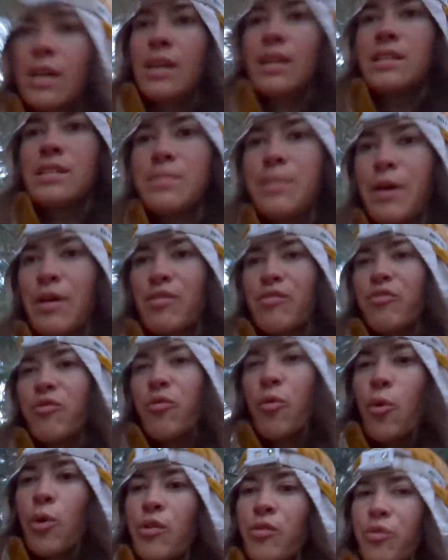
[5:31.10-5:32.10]
it's about
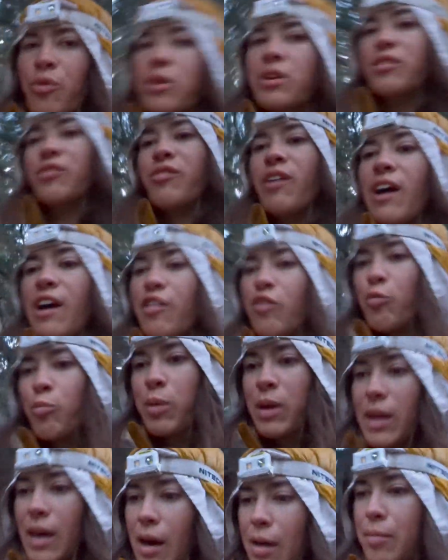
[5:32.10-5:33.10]
4:45
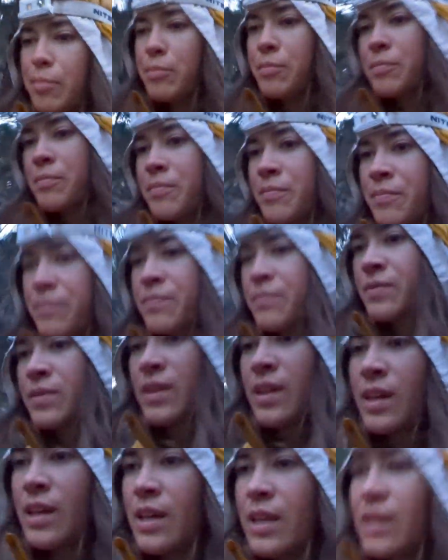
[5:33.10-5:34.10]
p.m.
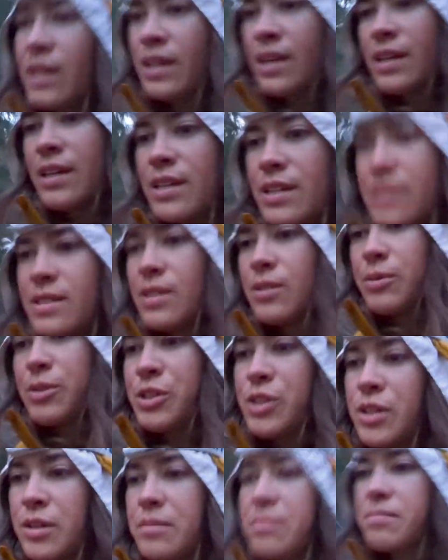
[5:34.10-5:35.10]
So we
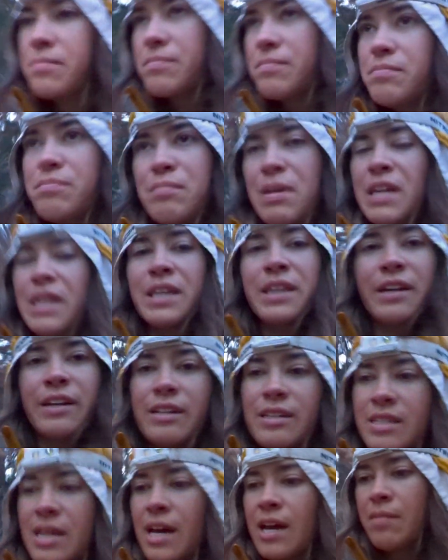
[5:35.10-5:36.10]
should make it there
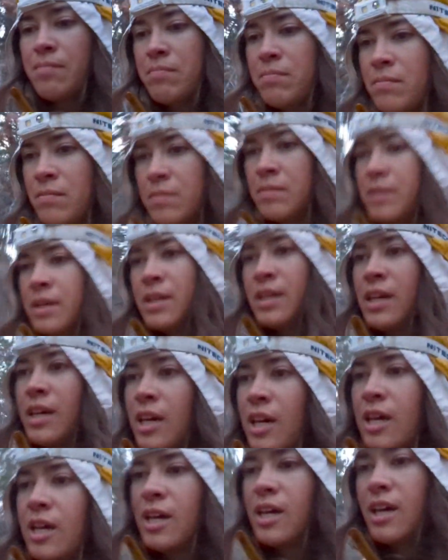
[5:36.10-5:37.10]
in time,
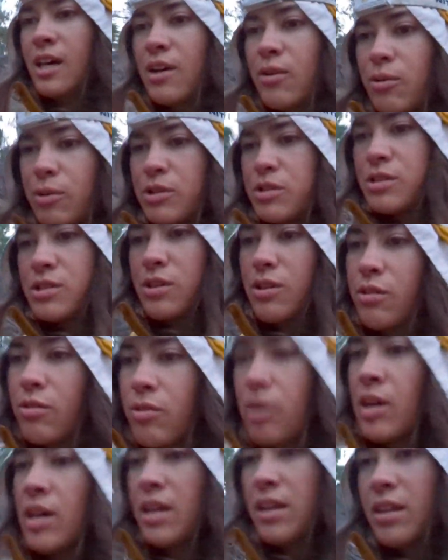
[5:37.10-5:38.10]
which is
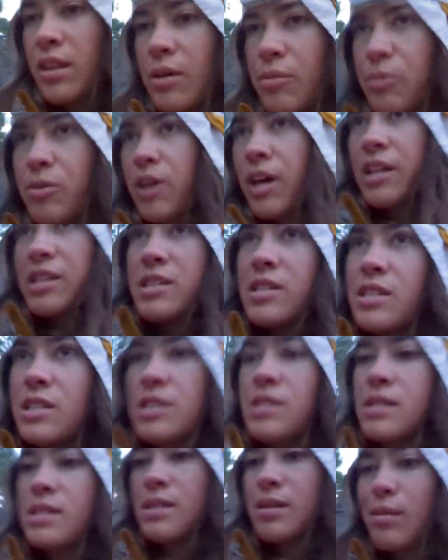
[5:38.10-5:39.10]
great that we'll get to
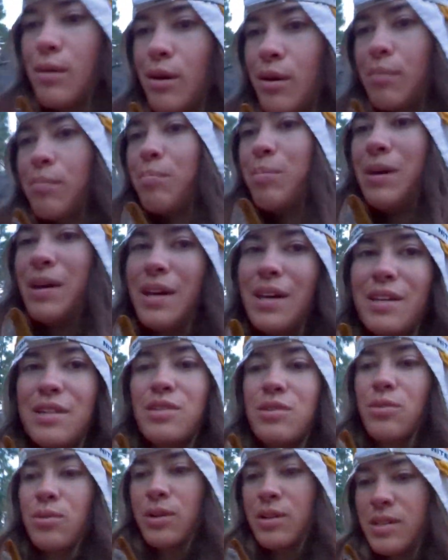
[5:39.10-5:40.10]
just be
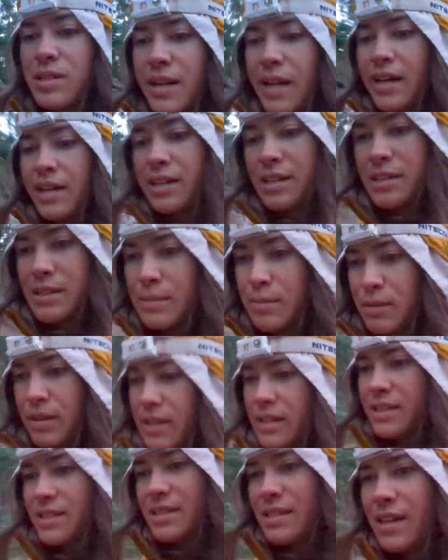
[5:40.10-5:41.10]
indoors and at his
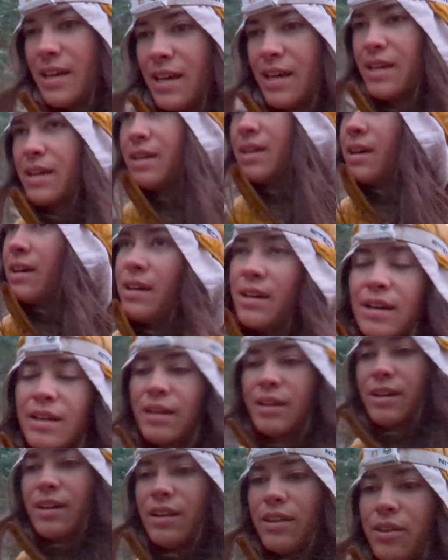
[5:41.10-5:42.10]
place
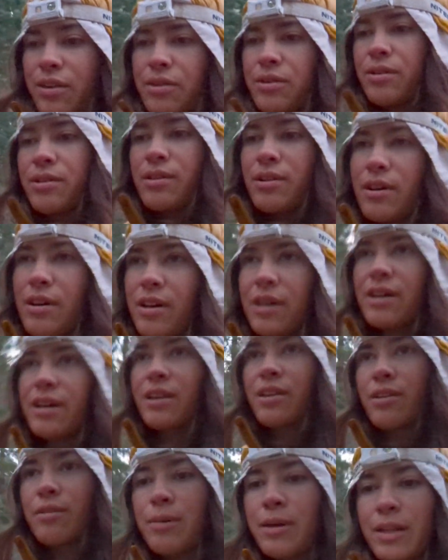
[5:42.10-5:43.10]
a little
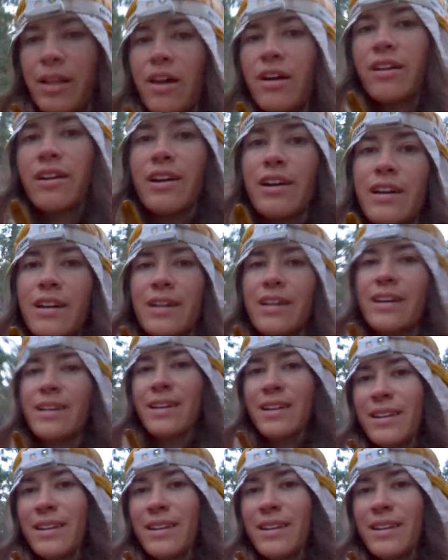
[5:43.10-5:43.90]
bit longer.